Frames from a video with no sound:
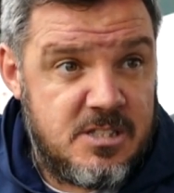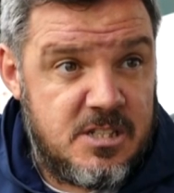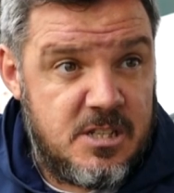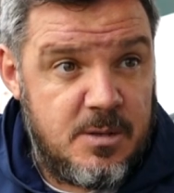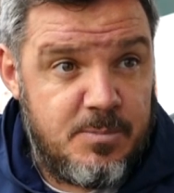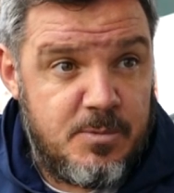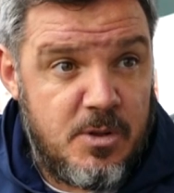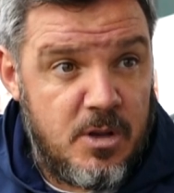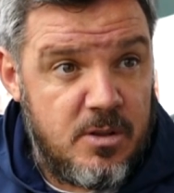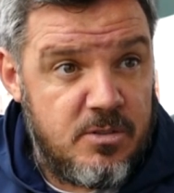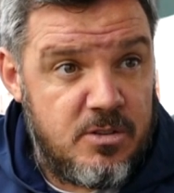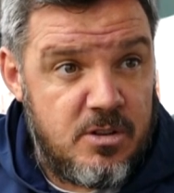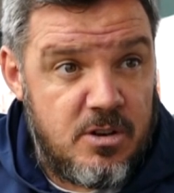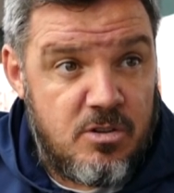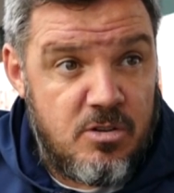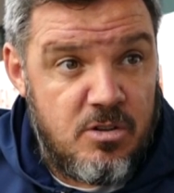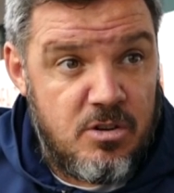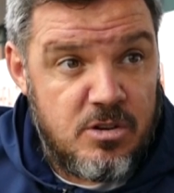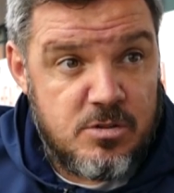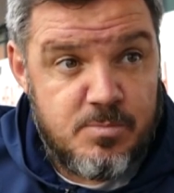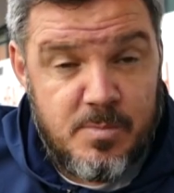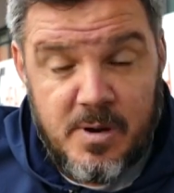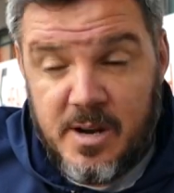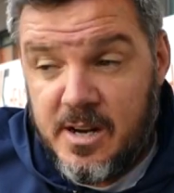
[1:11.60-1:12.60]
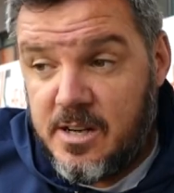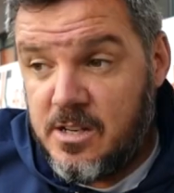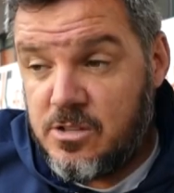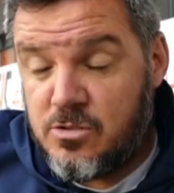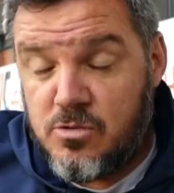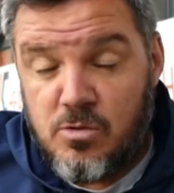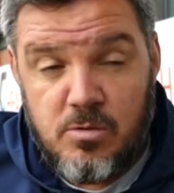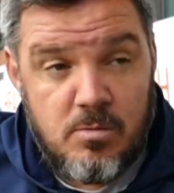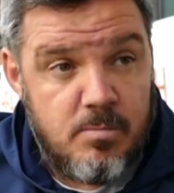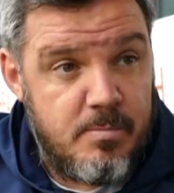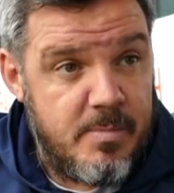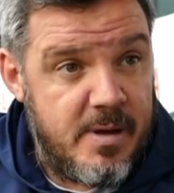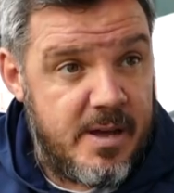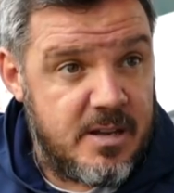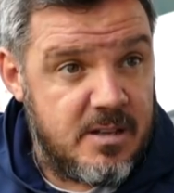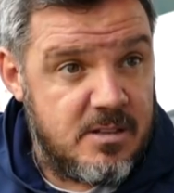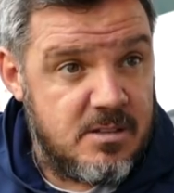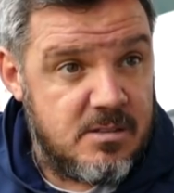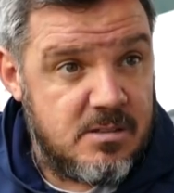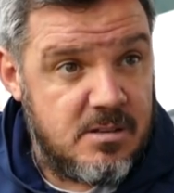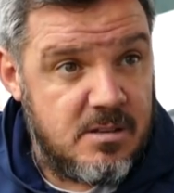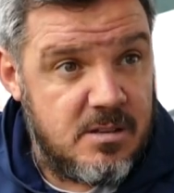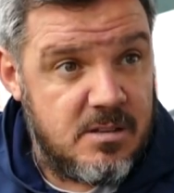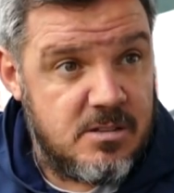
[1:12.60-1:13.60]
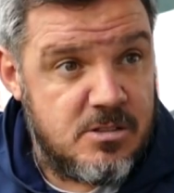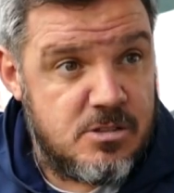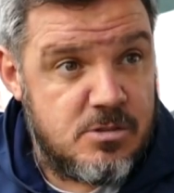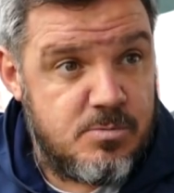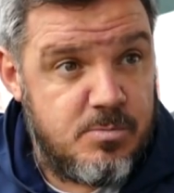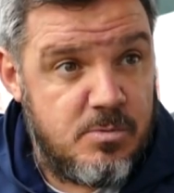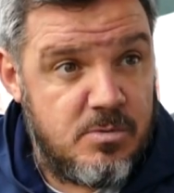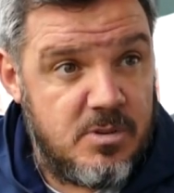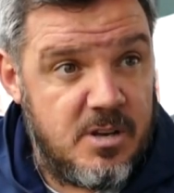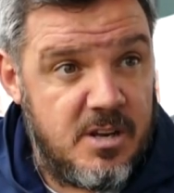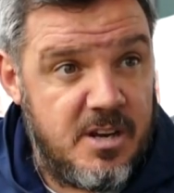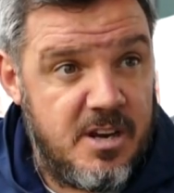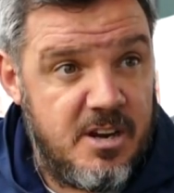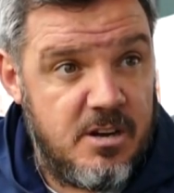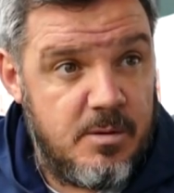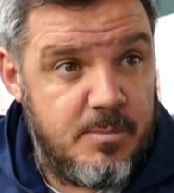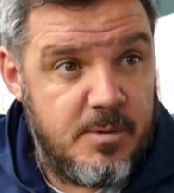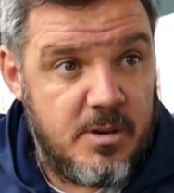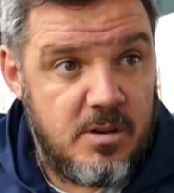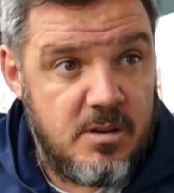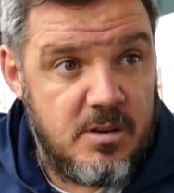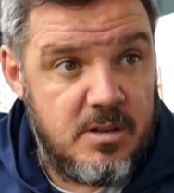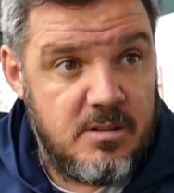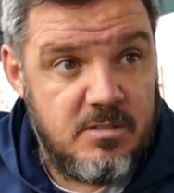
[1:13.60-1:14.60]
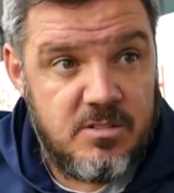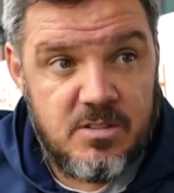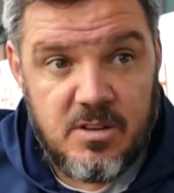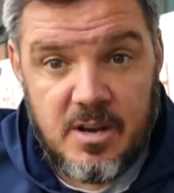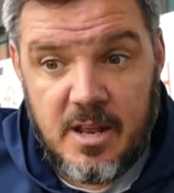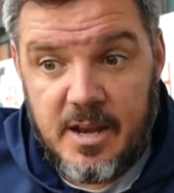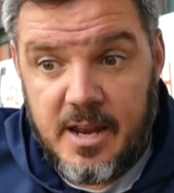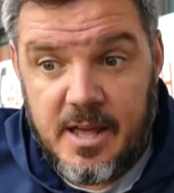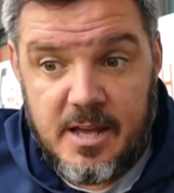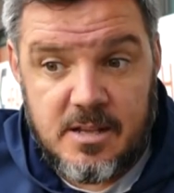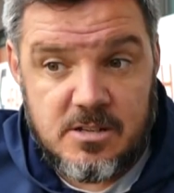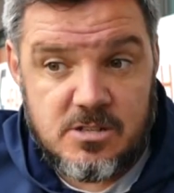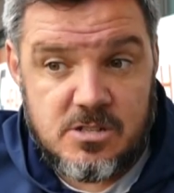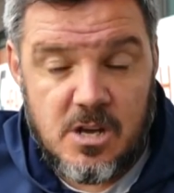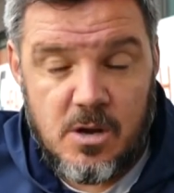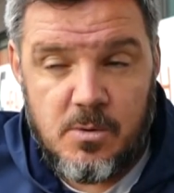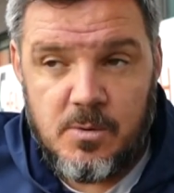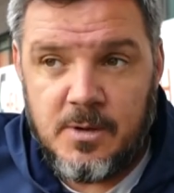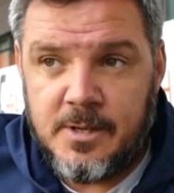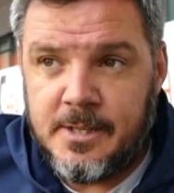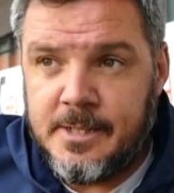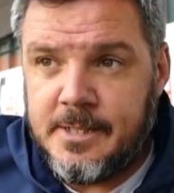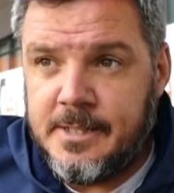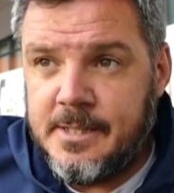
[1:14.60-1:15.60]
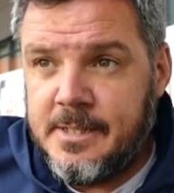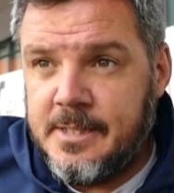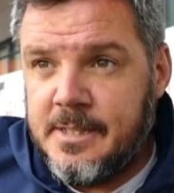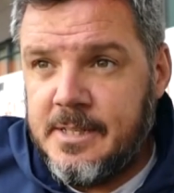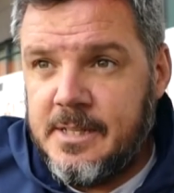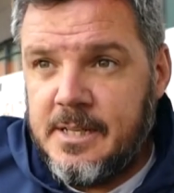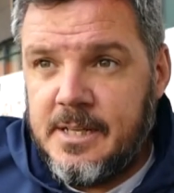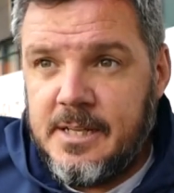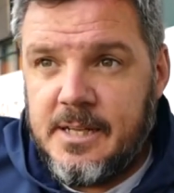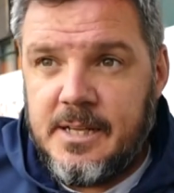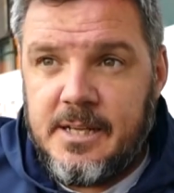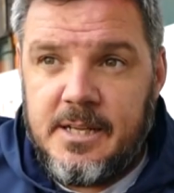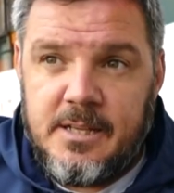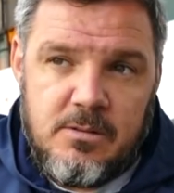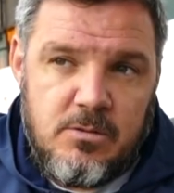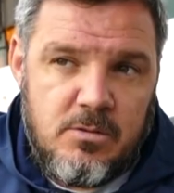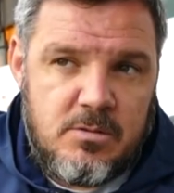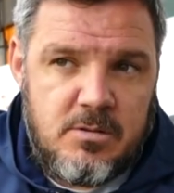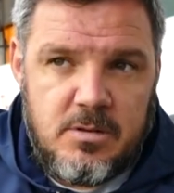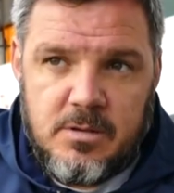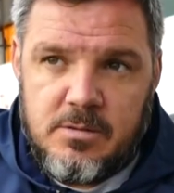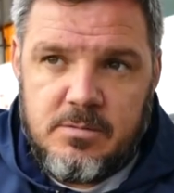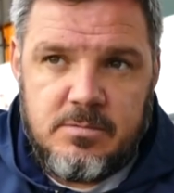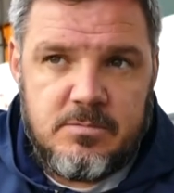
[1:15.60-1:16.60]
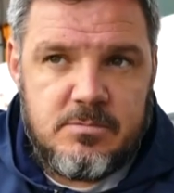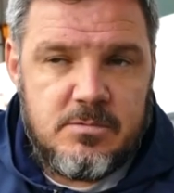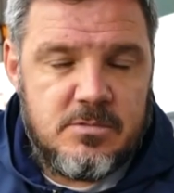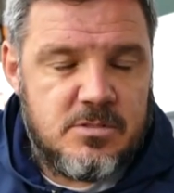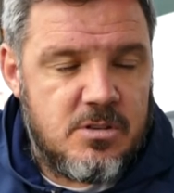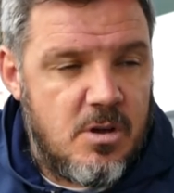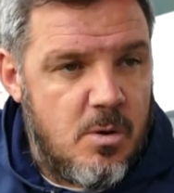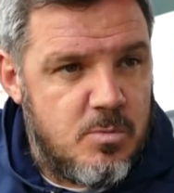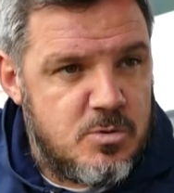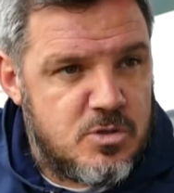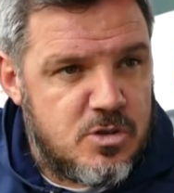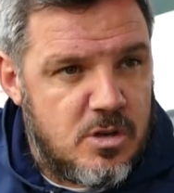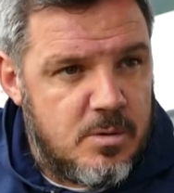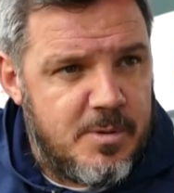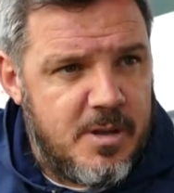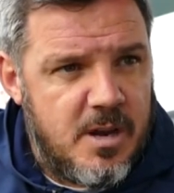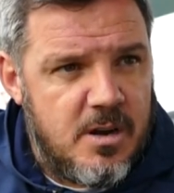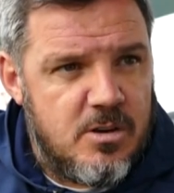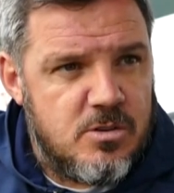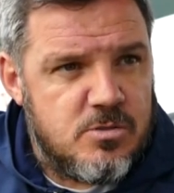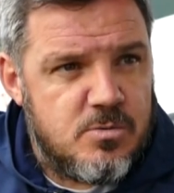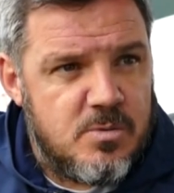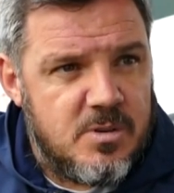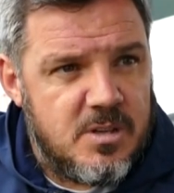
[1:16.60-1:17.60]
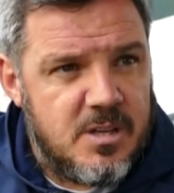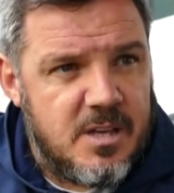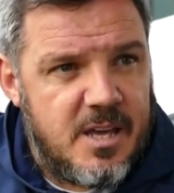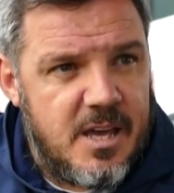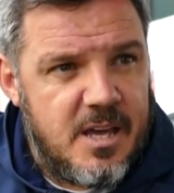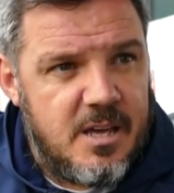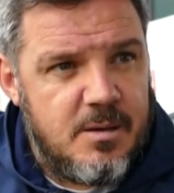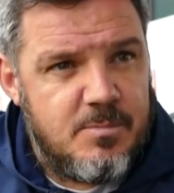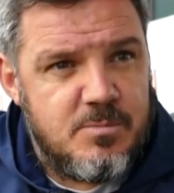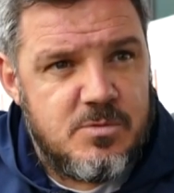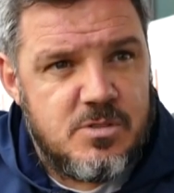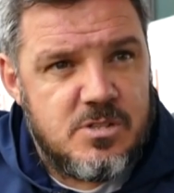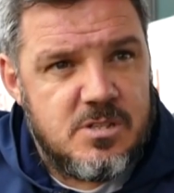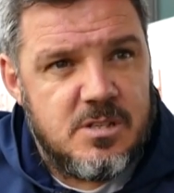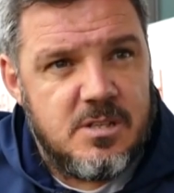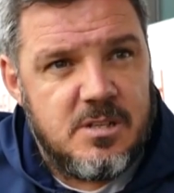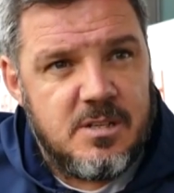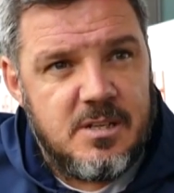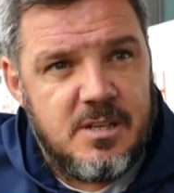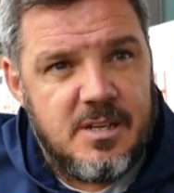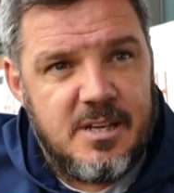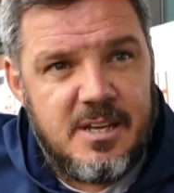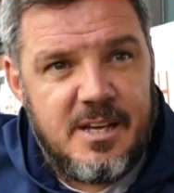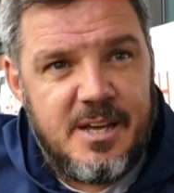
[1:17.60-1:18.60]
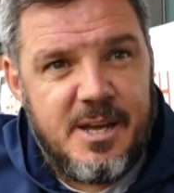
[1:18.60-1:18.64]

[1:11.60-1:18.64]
He's tipped it onto the crossbar and it's come back and, and spun and hit him and gone into the net. So, it, look, there's always going to be errors within games.